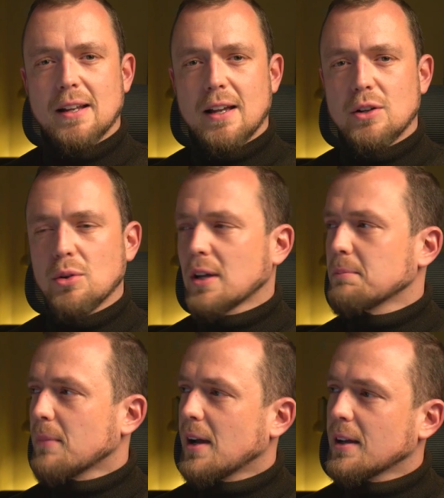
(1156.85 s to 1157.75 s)
look at
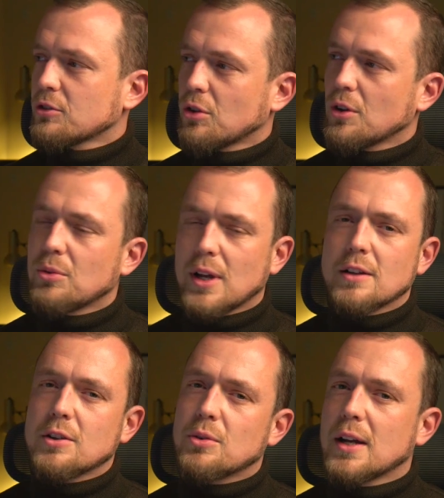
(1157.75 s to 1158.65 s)
my external
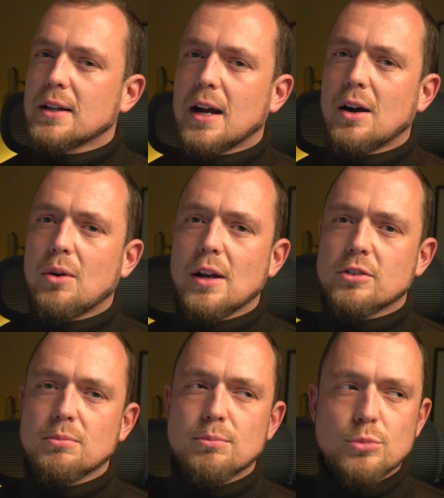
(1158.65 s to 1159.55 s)
reality right now as
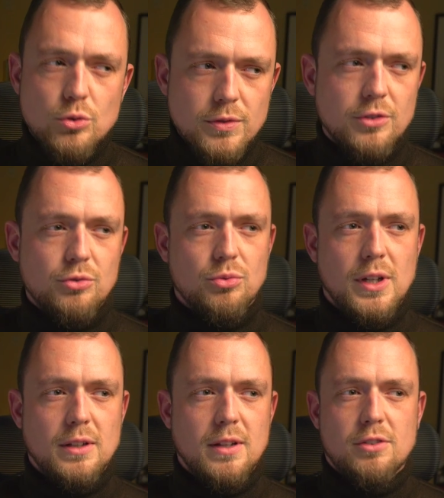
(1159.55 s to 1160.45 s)
a movie
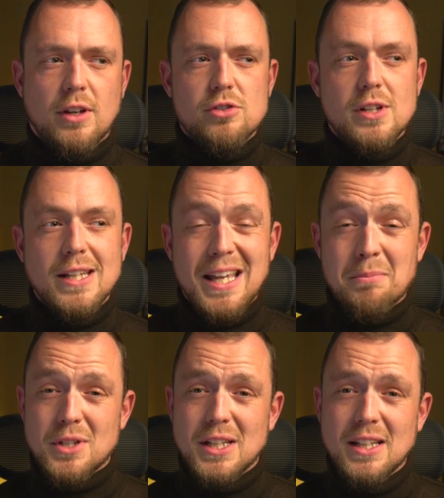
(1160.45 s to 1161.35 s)
screen that is actually
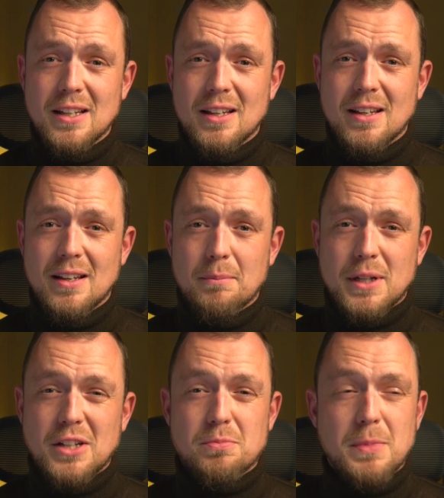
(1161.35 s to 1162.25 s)
empty, but
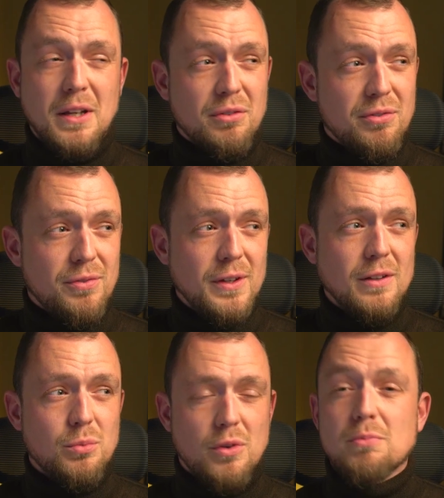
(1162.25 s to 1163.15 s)
it's being
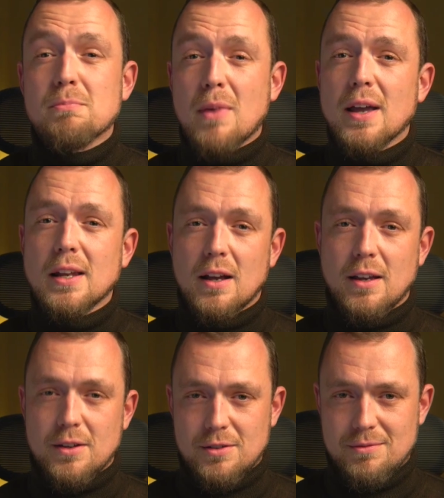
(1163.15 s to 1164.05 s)
filled with my light?